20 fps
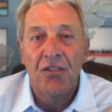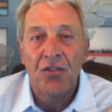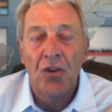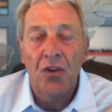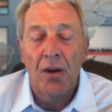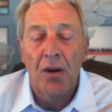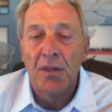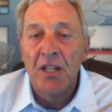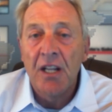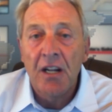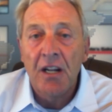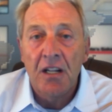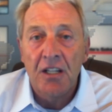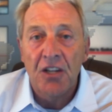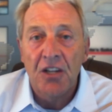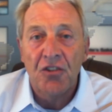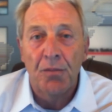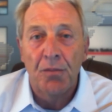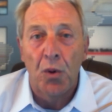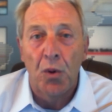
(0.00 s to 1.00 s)
So I'm a little
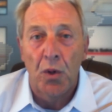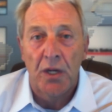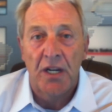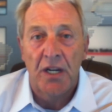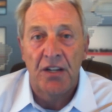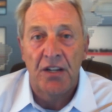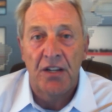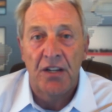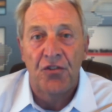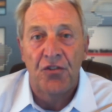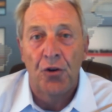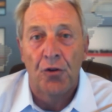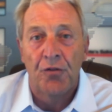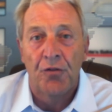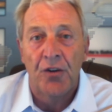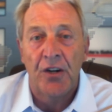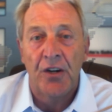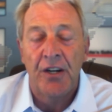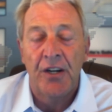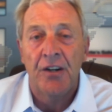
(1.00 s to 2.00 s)
disappointed in
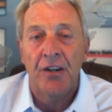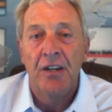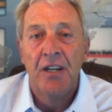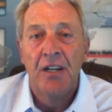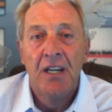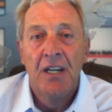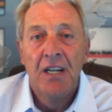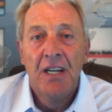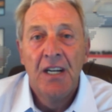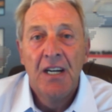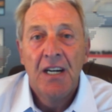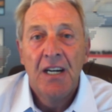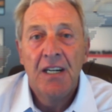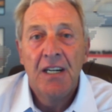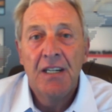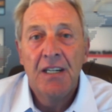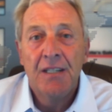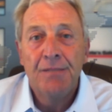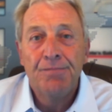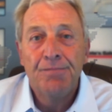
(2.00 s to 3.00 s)
silver here.
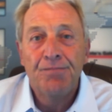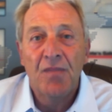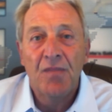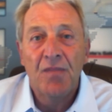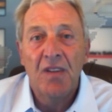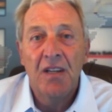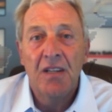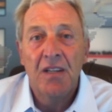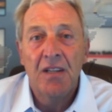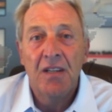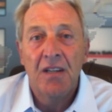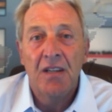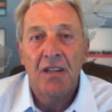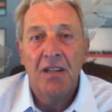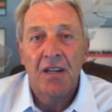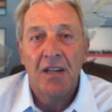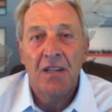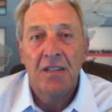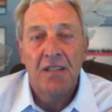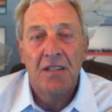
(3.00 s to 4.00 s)
On
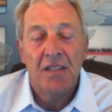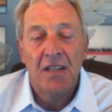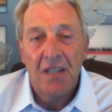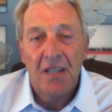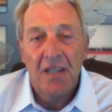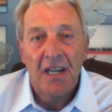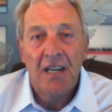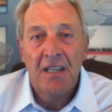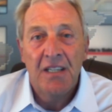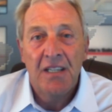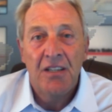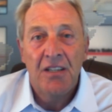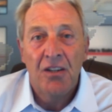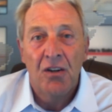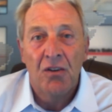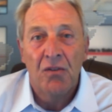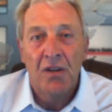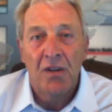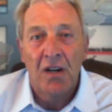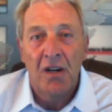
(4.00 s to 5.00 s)

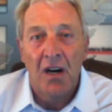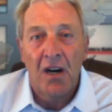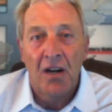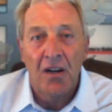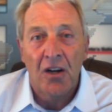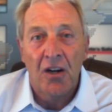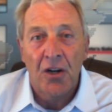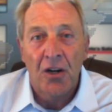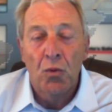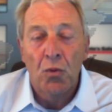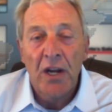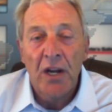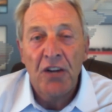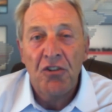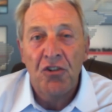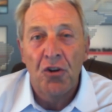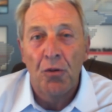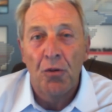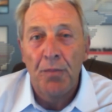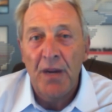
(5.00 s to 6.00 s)
a
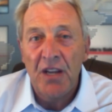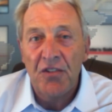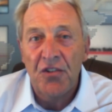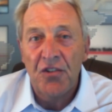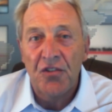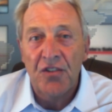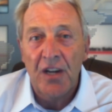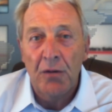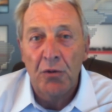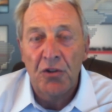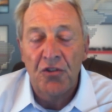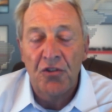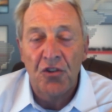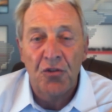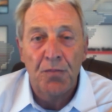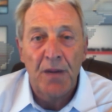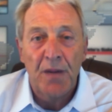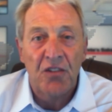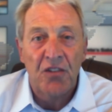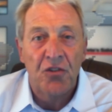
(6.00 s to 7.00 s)
ratio basis, I would
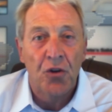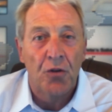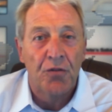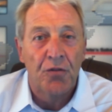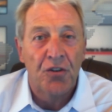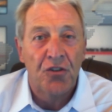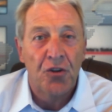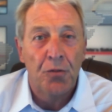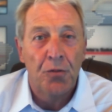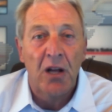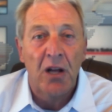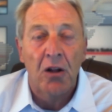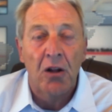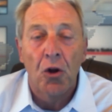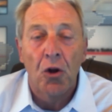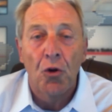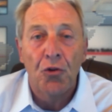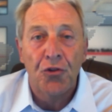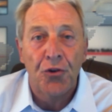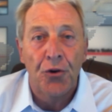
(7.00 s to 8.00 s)
suspect silver should be
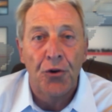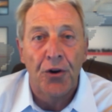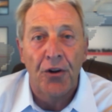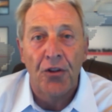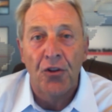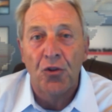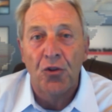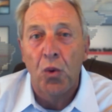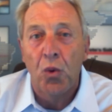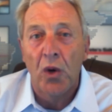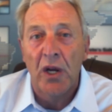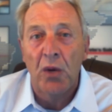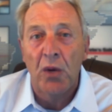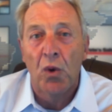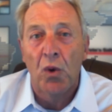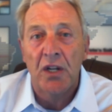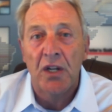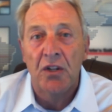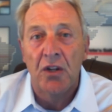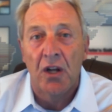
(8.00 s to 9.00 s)
closer to the
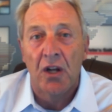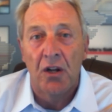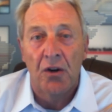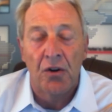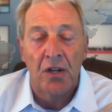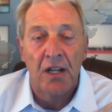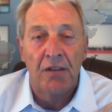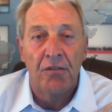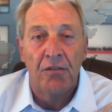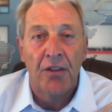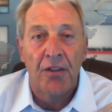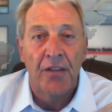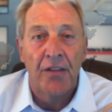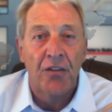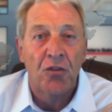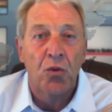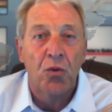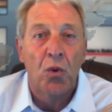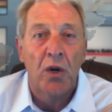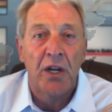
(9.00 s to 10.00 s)
$21 level than
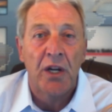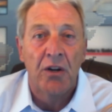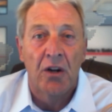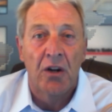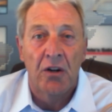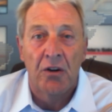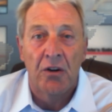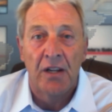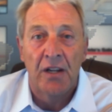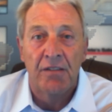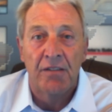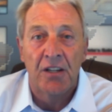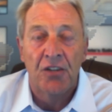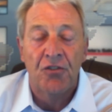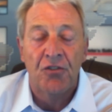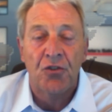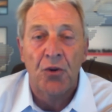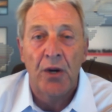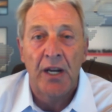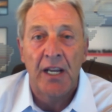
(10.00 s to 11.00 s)
the $20 level
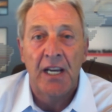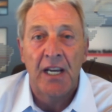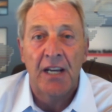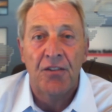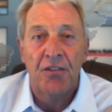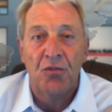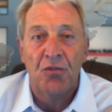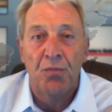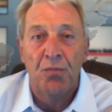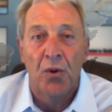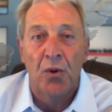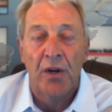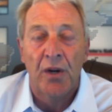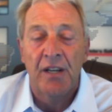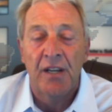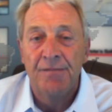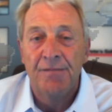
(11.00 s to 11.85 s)
it's trading at this morning.